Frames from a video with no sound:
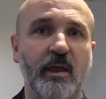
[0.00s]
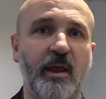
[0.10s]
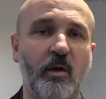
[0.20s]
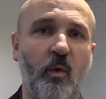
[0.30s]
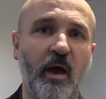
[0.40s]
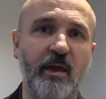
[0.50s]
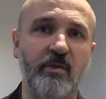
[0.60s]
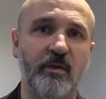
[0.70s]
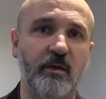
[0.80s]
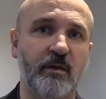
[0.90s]
in a way
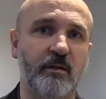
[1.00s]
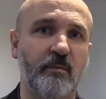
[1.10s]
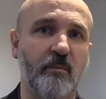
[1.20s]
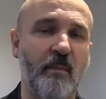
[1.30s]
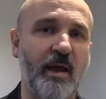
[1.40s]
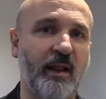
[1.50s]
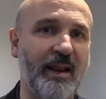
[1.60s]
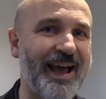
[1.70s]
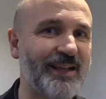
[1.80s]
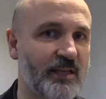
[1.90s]
that men are
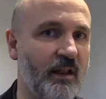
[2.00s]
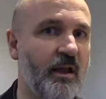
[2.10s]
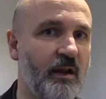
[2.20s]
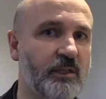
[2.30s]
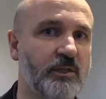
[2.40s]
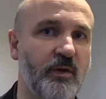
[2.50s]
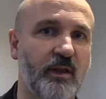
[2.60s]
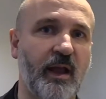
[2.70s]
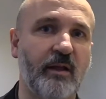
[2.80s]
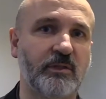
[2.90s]
less likely to
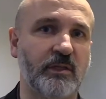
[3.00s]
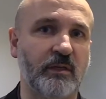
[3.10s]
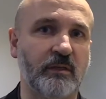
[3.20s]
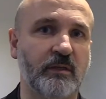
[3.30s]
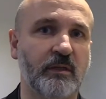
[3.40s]
encounter.